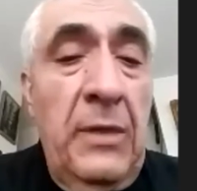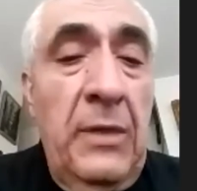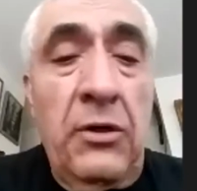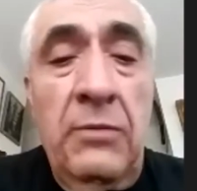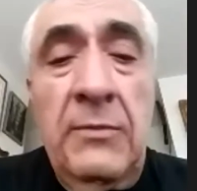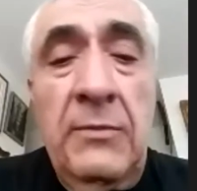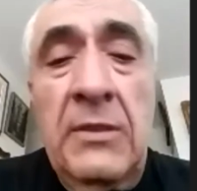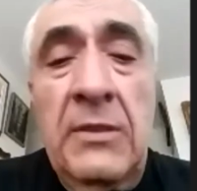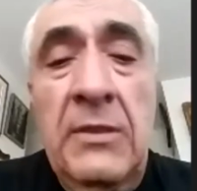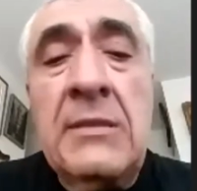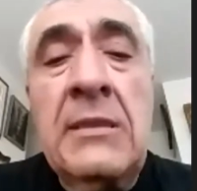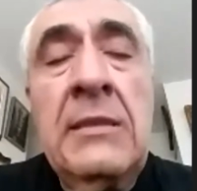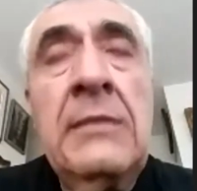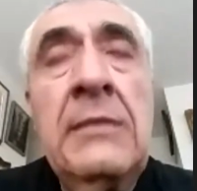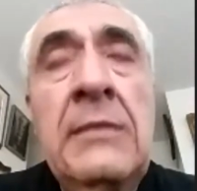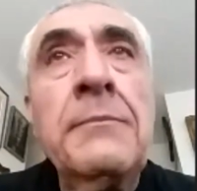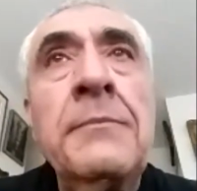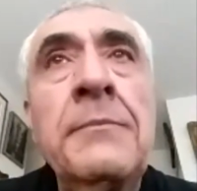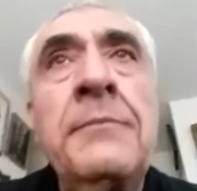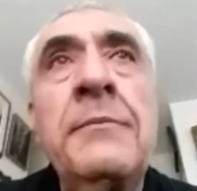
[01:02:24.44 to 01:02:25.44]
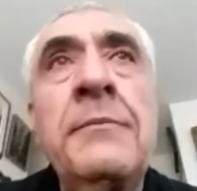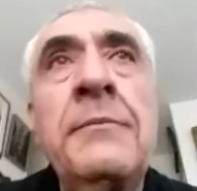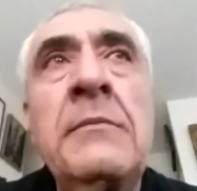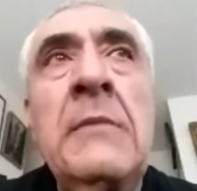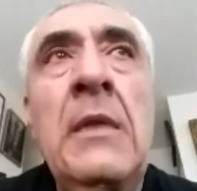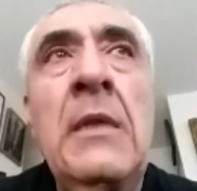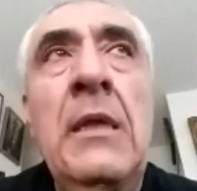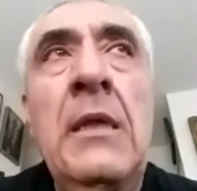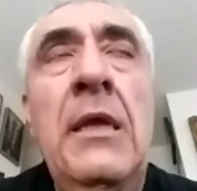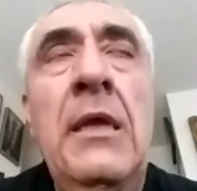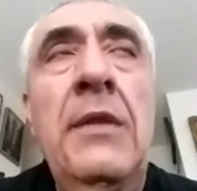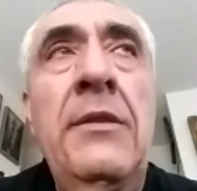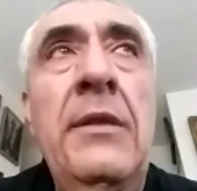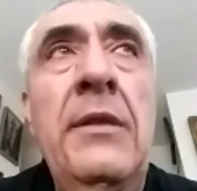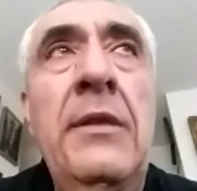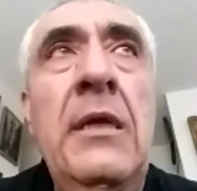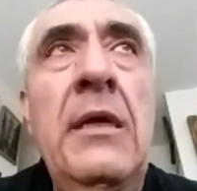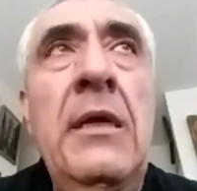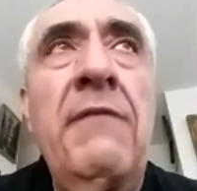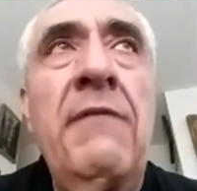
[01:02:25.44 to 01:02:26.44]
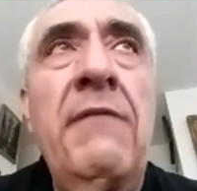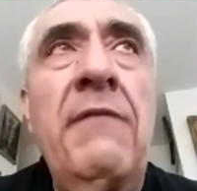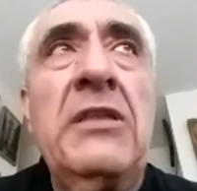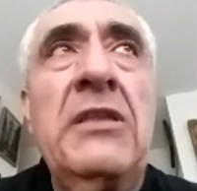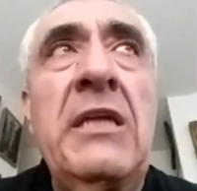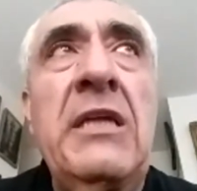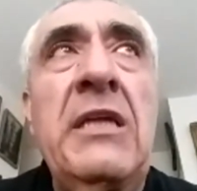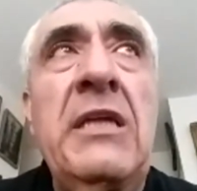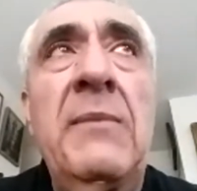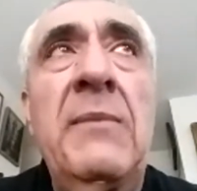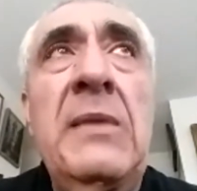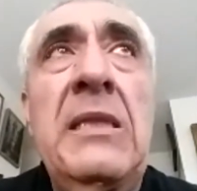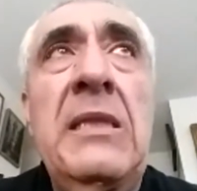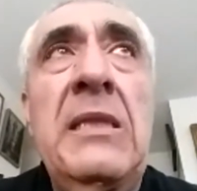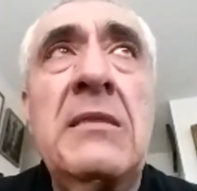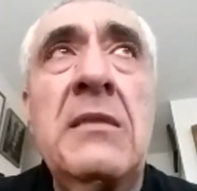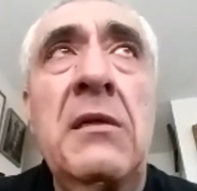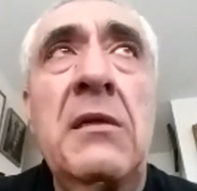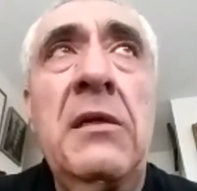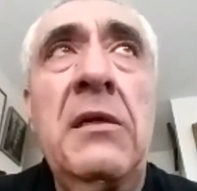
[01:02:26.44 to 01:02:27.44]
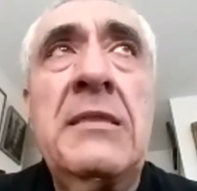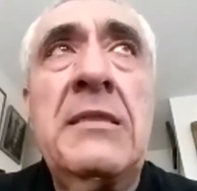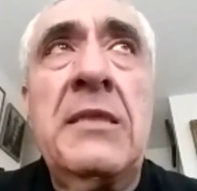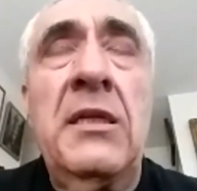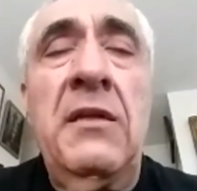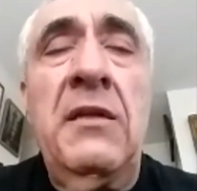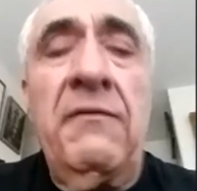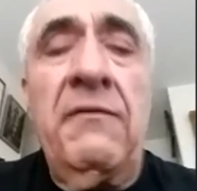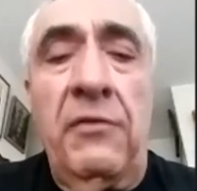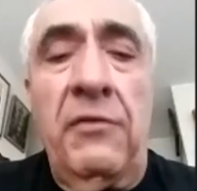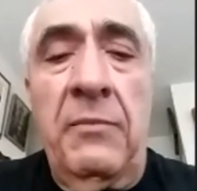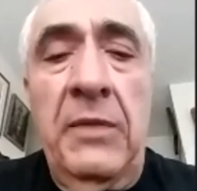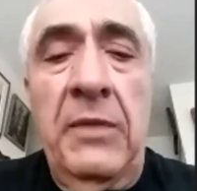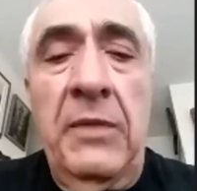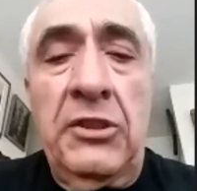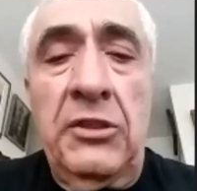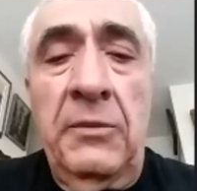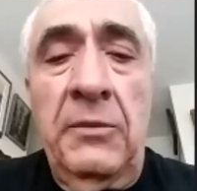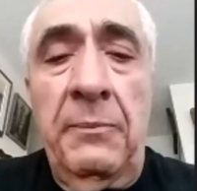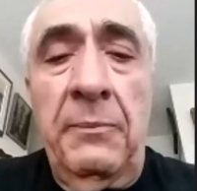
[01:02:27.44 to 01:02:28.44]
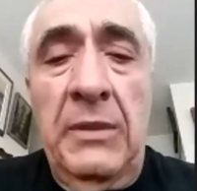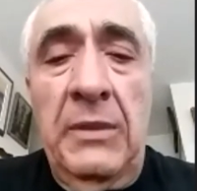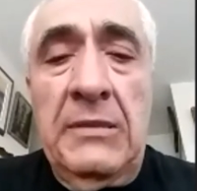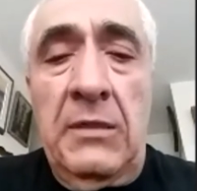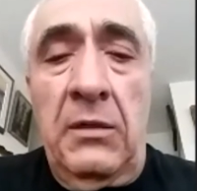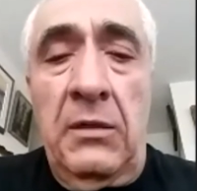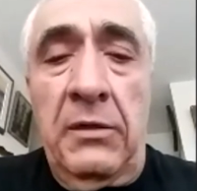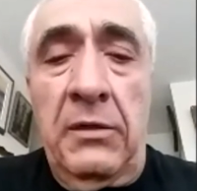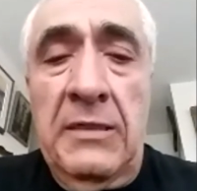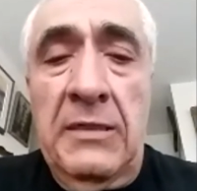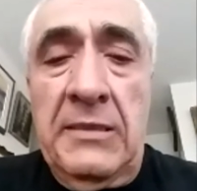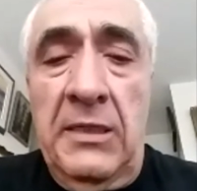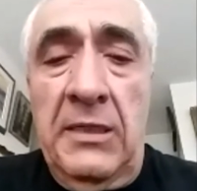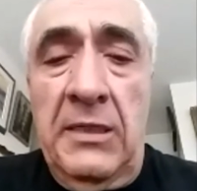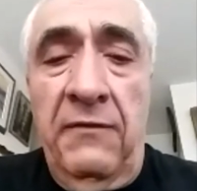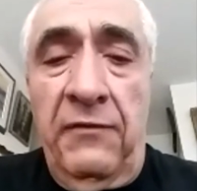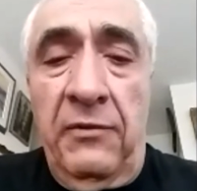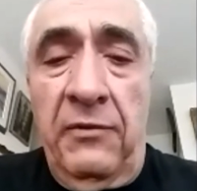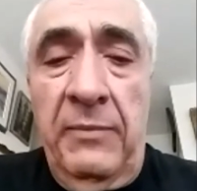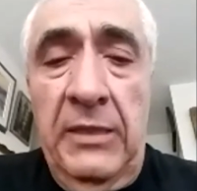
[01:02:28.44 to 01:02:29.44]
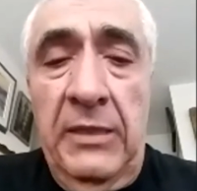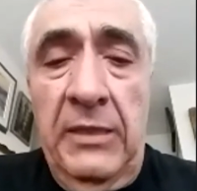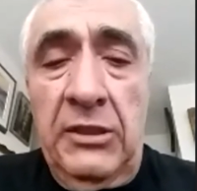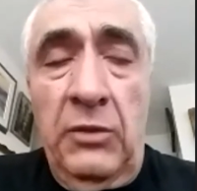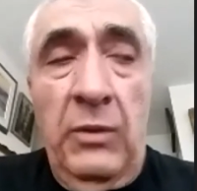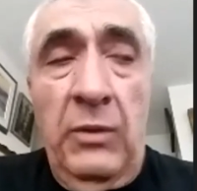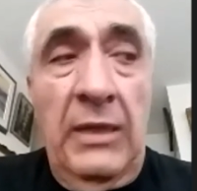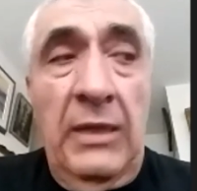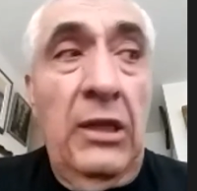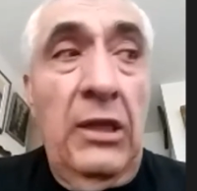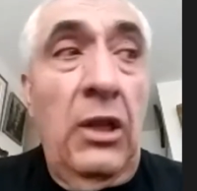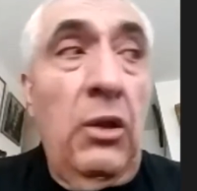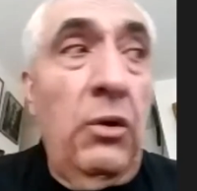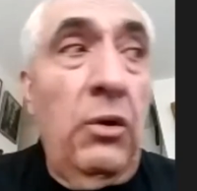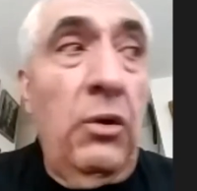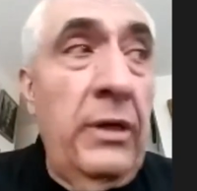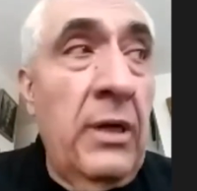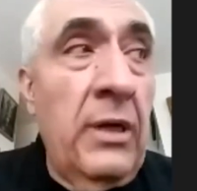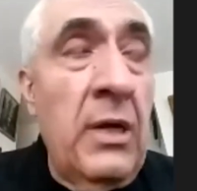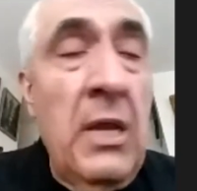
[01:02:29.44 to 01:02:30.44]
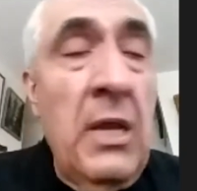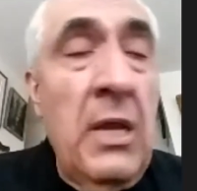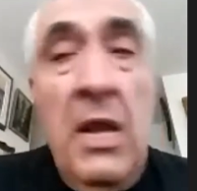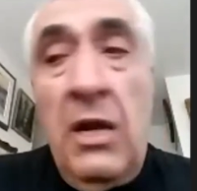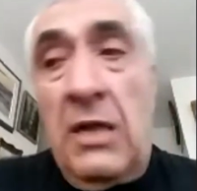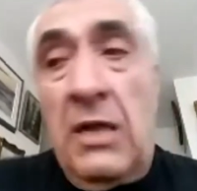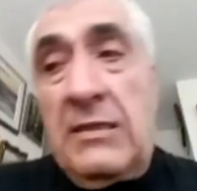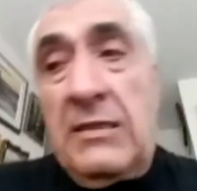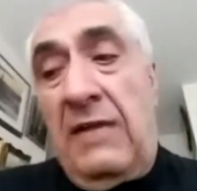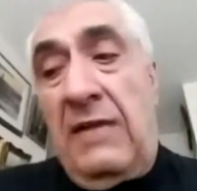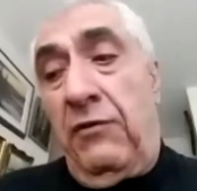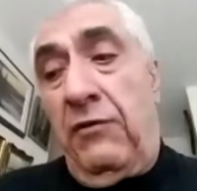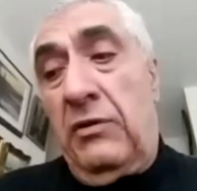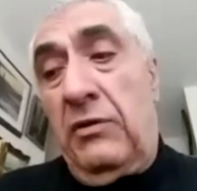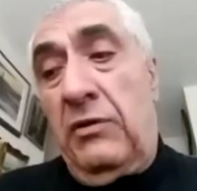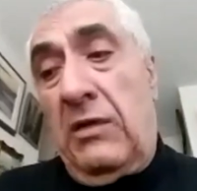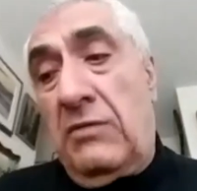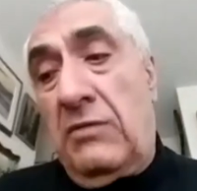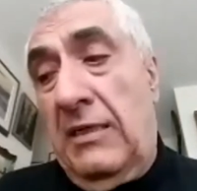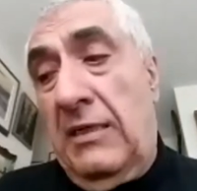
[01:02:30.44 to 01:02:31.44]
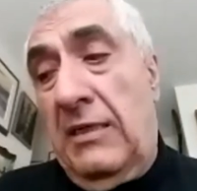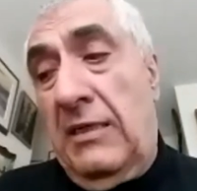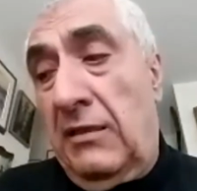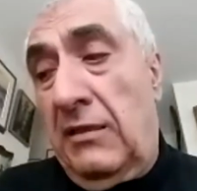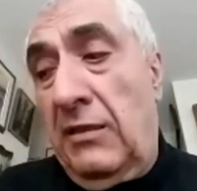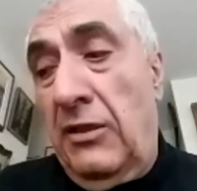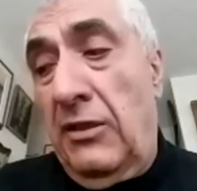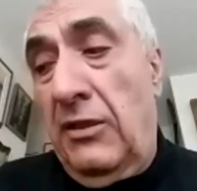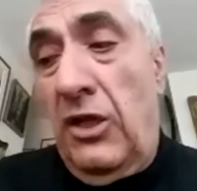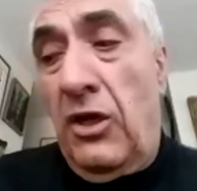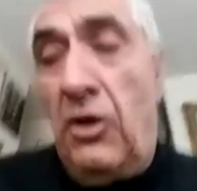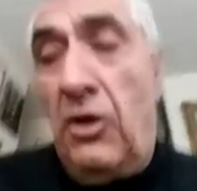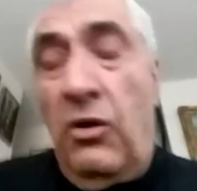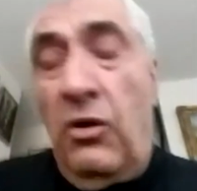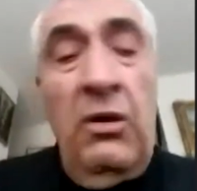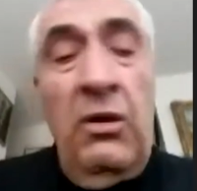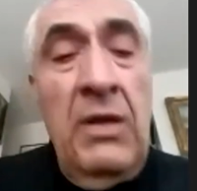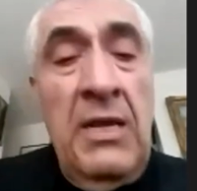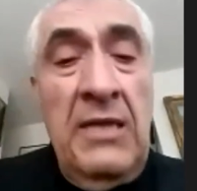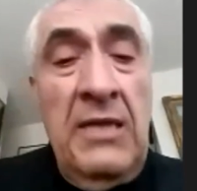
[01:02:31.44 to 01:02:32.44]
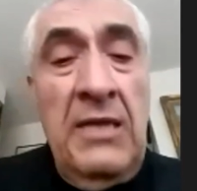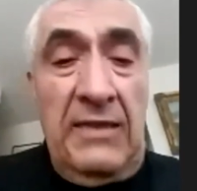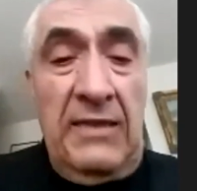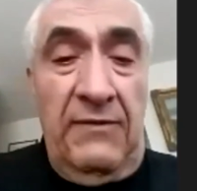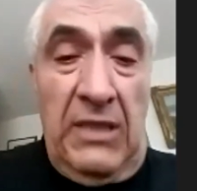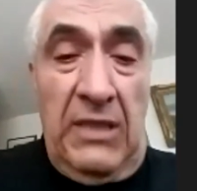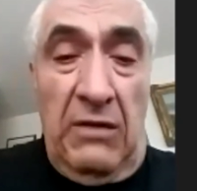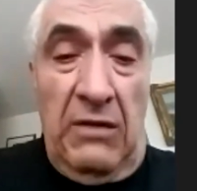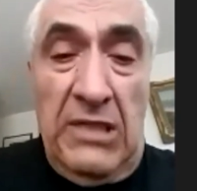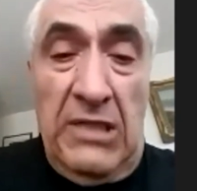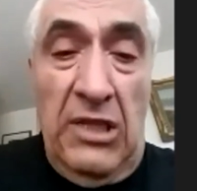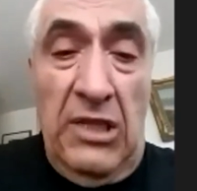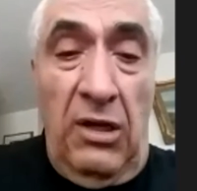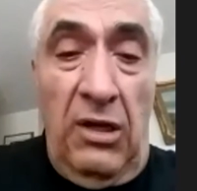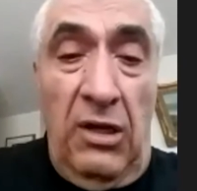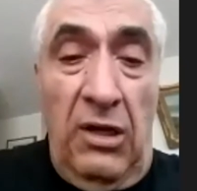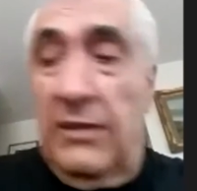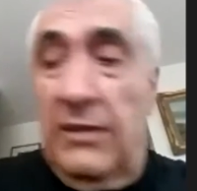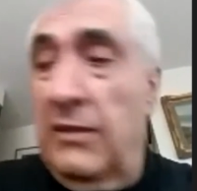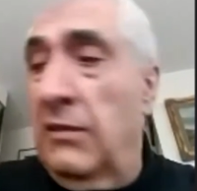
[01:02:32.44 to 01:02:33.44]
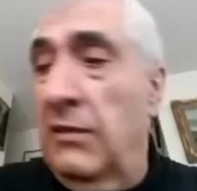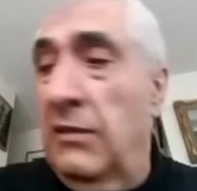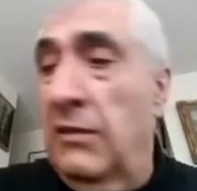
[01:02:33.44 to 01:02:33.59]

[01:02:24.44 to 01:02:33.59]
rumors, and the French government doesn't release any information. Police don't release any information. We had a lawyer cost like four thousand eight hundred euro, seven thousand dollar.